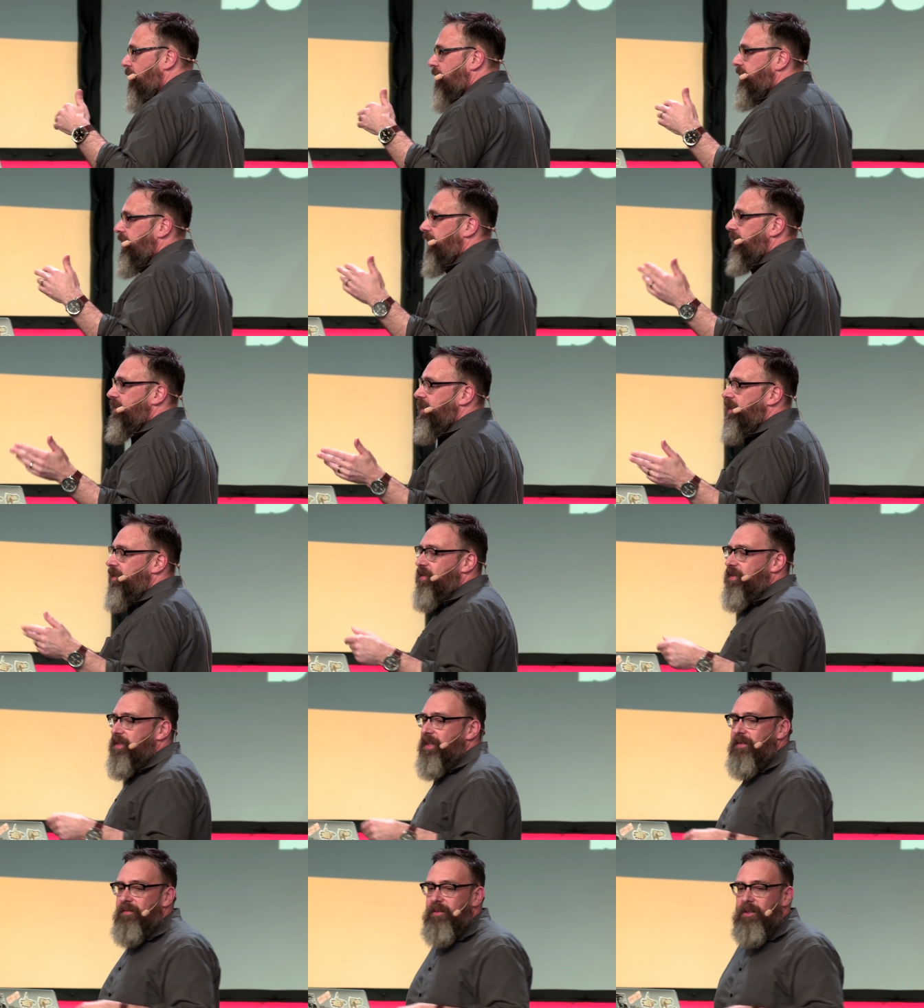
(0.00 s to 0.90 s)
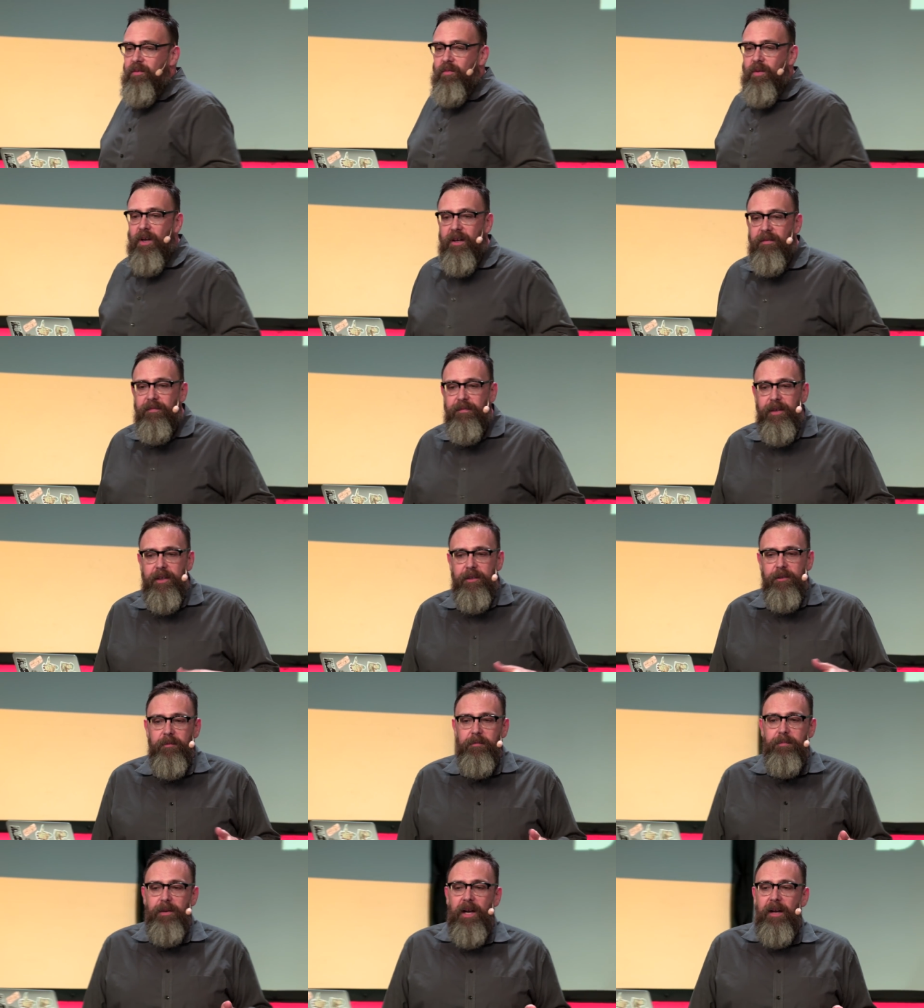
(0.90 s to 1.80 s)
1971,
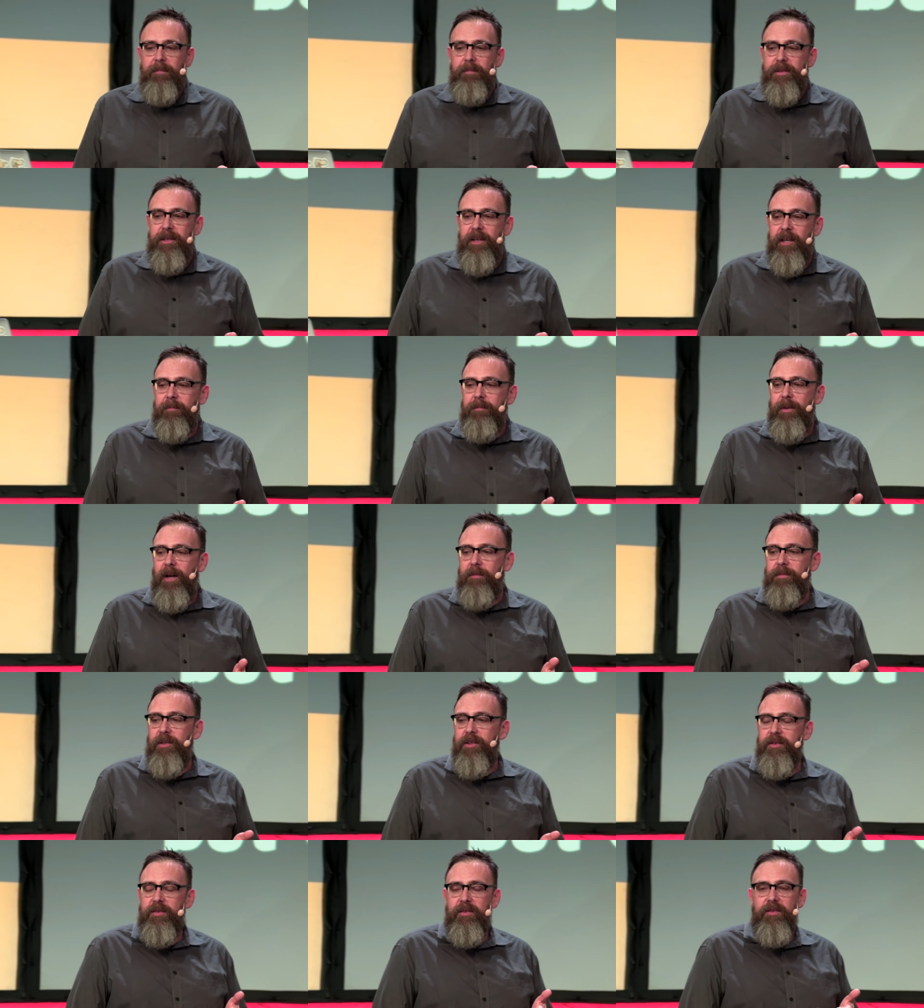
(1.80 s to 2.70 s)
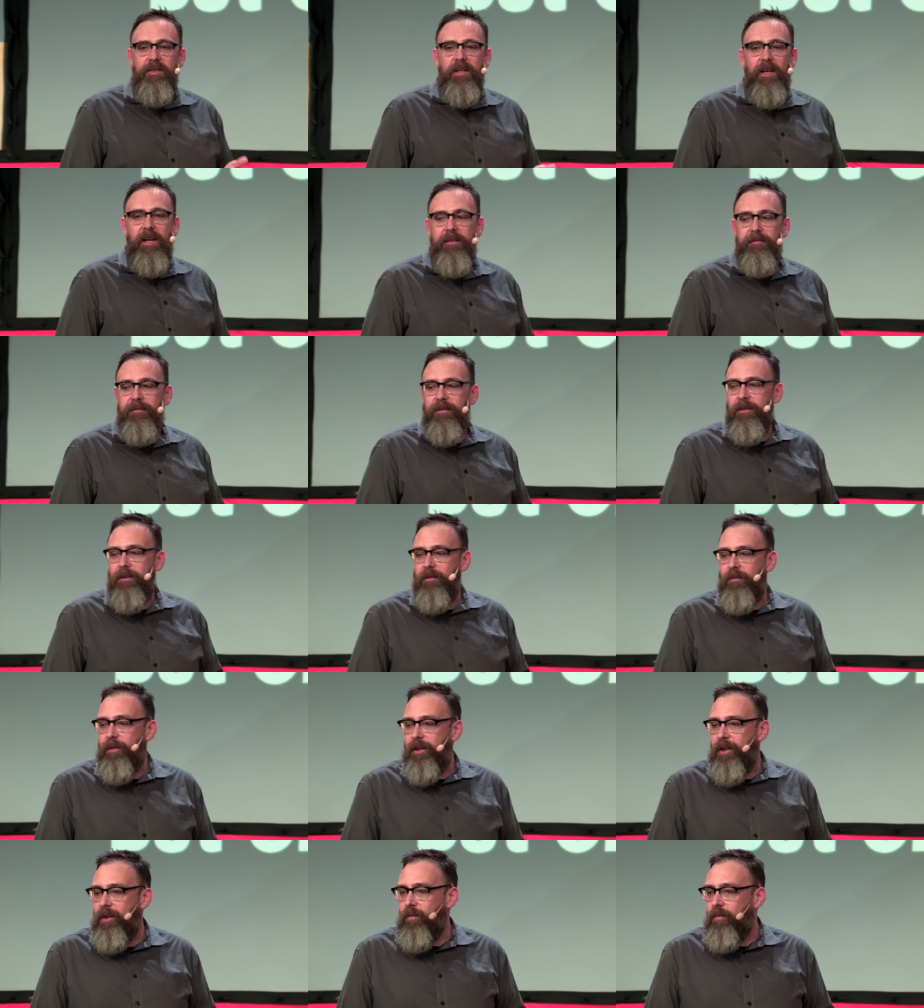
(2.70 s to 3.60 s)
Victor Papanek published Design for the
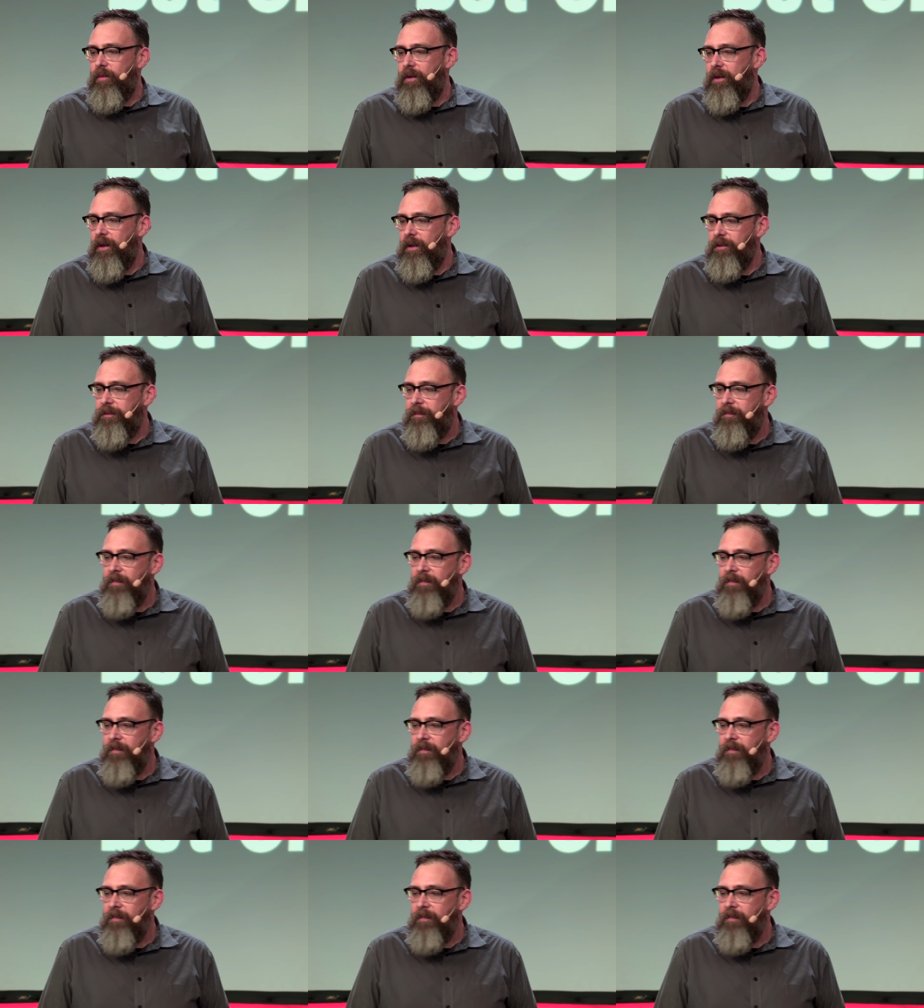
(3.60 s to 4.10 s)
Real World,